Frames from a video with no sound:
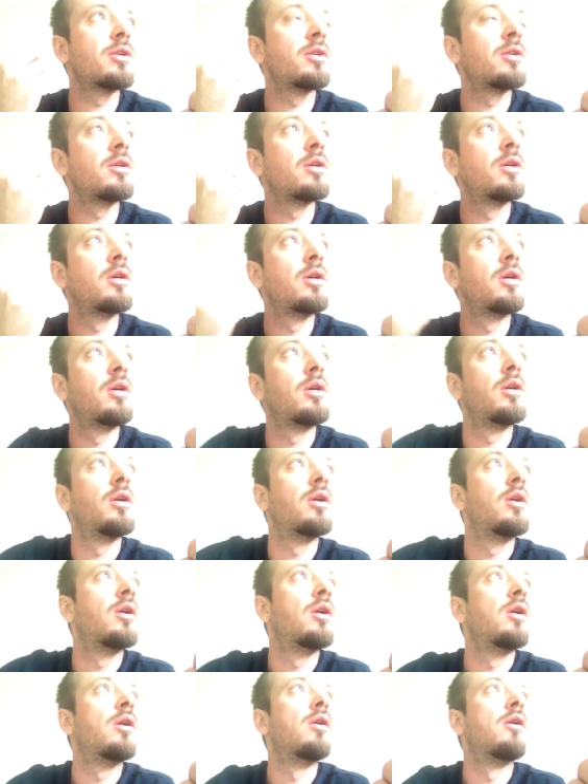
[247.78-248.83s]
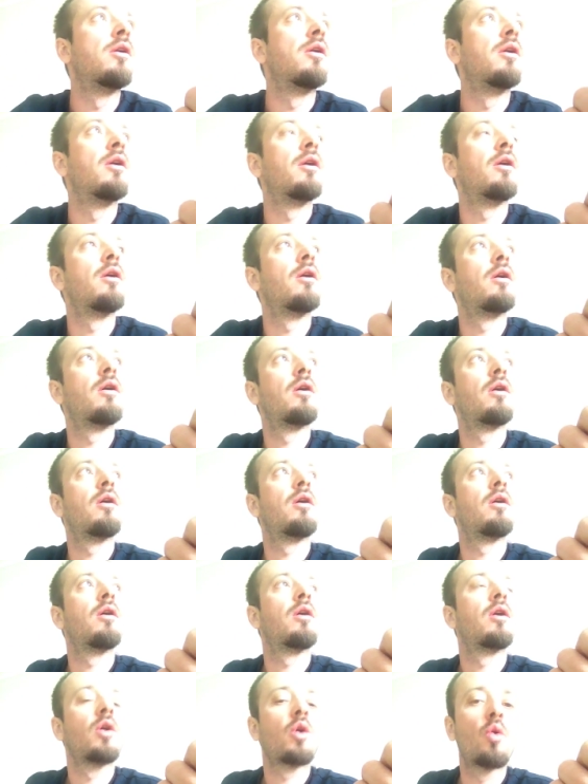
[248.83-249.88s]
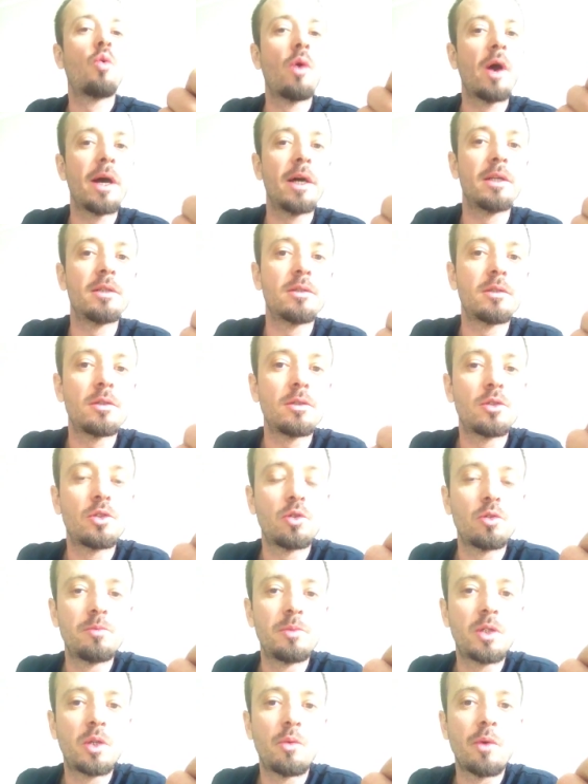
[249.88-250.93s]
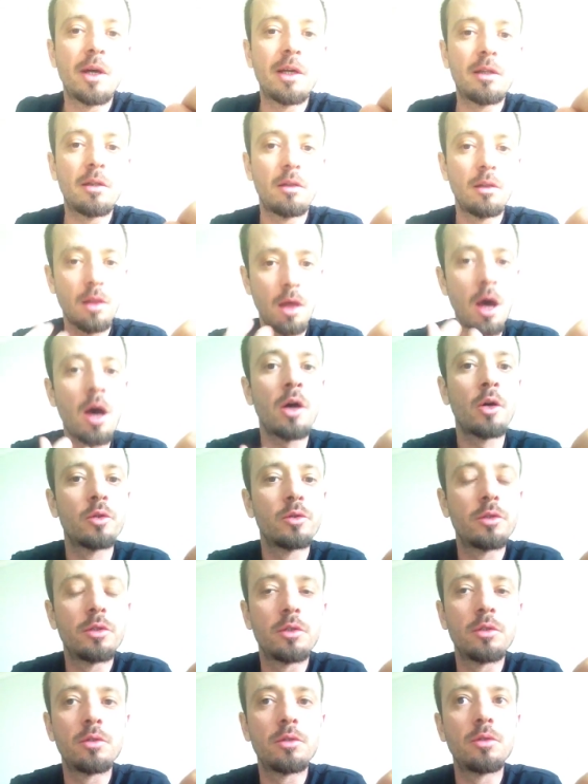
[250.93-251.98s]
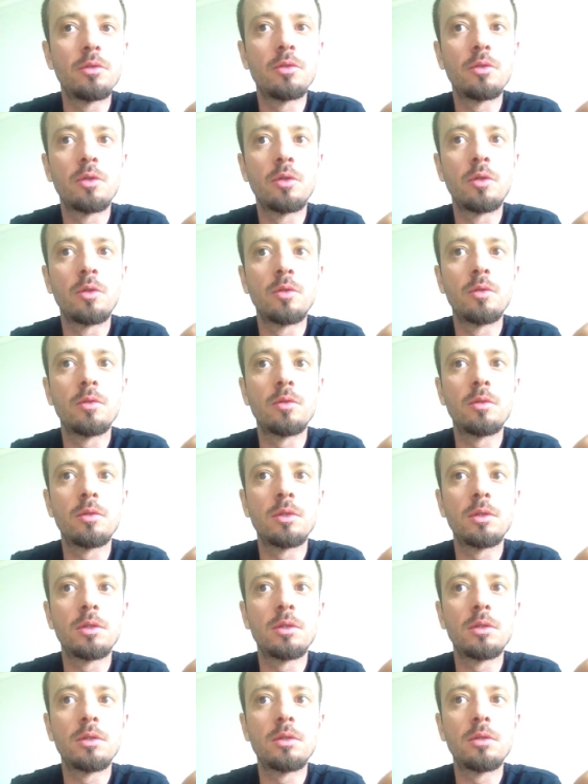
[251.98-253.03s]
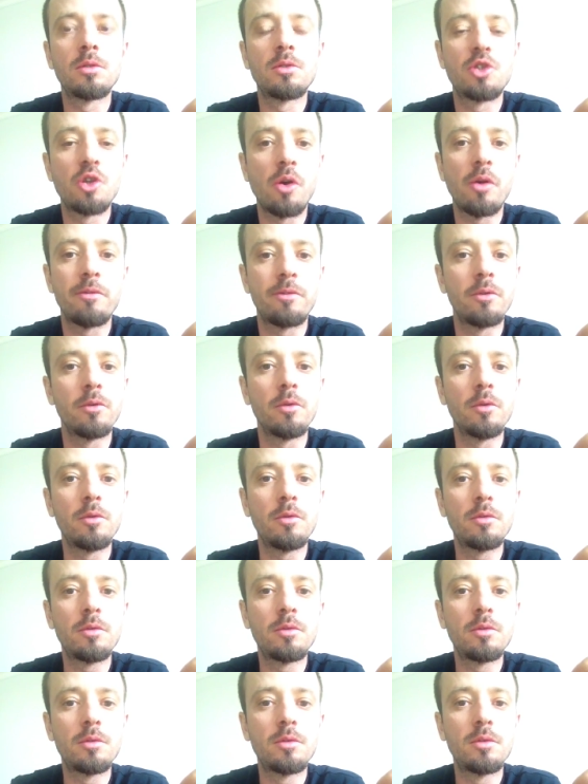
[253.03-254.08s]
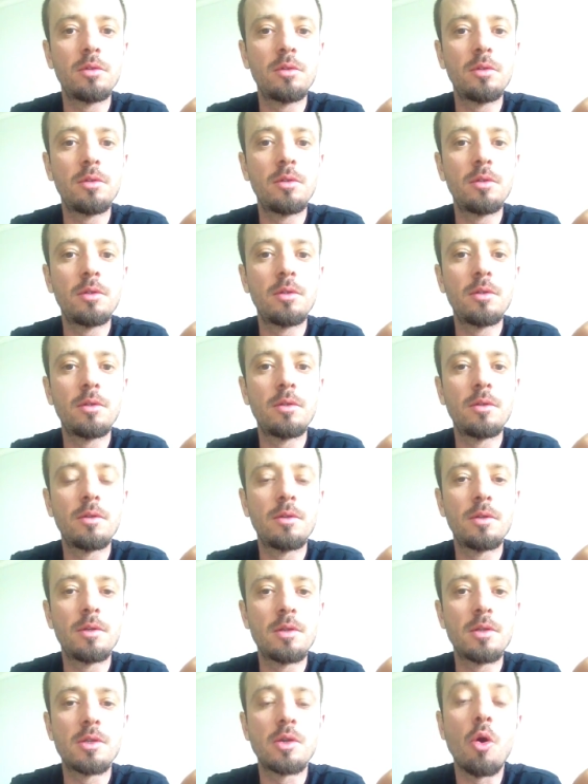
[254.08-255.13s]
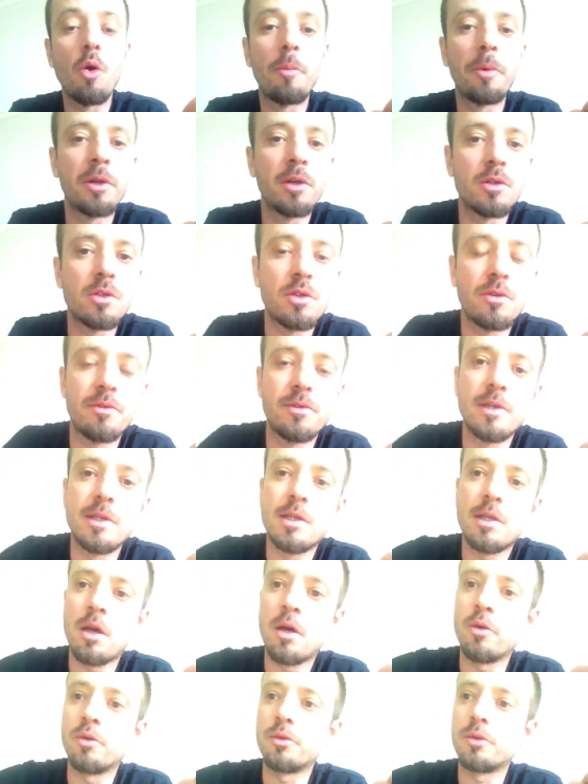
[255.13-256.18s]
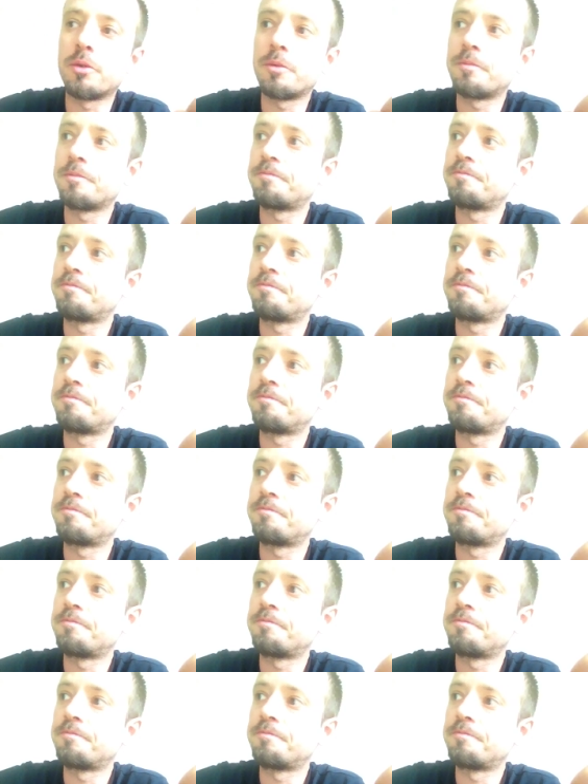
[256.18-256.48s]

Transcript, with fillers: uh, uh, quiet. It should be quite loud and you know uh, joyful this openness of the sound.